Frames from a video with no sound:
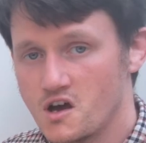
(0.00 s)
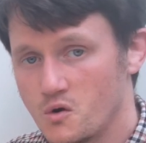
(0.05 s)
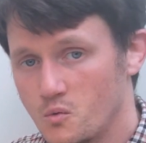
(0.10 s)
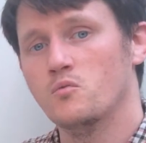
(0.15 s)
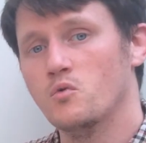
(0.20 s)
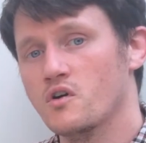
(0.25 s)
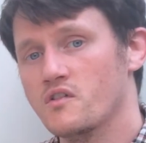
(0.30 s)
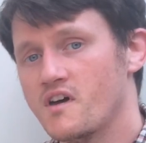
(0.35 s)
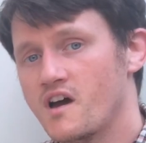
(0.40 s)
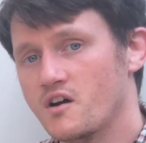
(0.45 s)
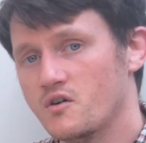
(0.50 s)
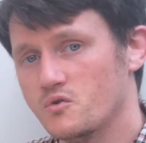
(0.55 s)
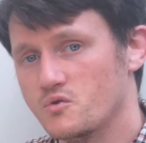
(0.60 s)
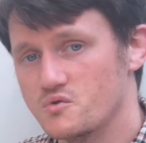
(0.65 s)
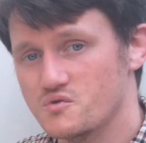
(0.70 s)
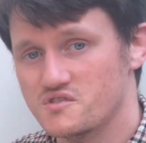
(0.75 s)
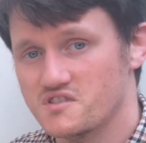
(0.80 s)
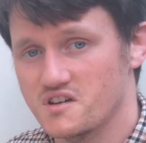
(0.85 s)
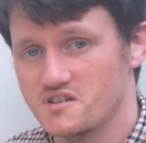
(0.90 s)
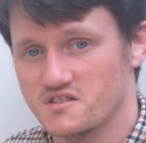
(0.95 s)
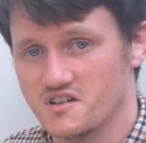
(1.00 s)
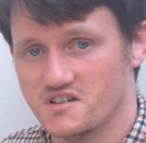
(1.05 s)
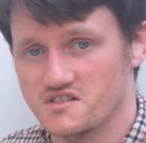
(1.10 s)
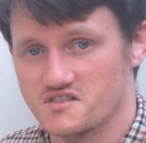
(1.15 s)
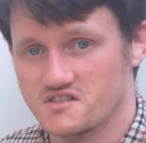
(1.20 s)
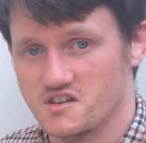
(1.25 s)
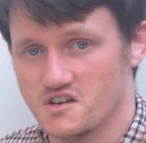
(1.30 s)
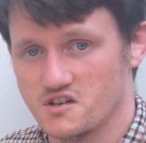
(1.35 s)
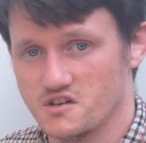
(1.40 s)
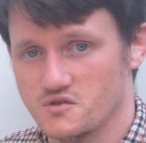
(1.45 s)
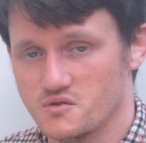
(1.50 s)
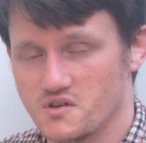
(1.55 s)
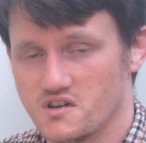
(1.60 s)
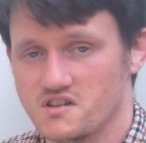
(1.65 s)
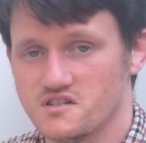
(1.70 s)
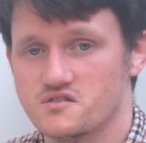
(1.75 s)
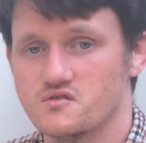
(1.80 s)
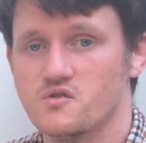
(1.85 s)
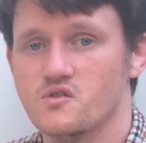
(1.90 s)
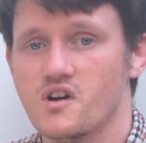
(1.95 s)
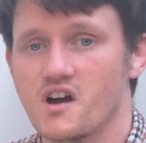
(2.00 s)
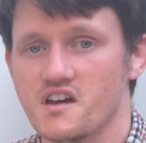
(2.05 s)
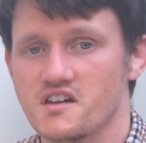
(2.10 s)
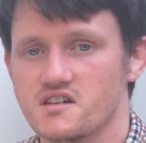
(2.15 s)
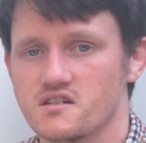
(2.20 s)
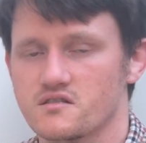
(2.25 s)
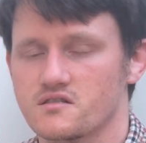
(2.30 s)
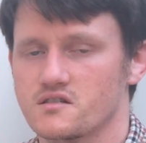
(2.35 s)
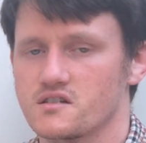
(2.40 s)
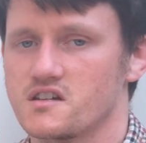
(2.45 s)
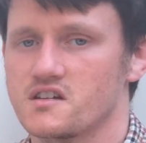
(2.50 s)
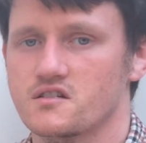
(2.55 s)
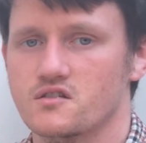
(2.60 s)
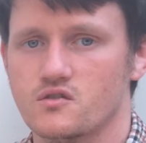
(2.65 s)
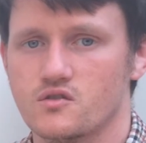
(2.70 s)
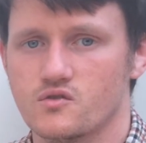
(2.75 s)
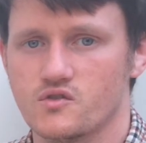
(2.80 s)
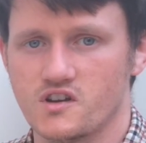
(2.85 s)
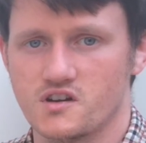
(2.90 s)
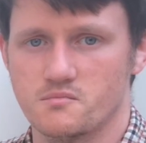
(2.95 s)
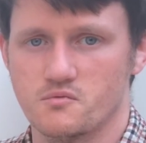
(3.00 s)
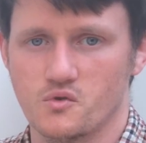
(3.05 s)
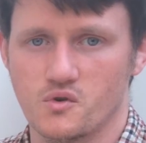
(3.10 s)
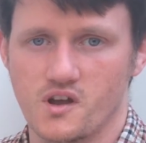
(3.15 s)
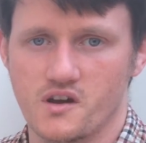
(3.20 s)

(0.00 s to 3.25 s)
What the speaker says: What that also does though is create incredible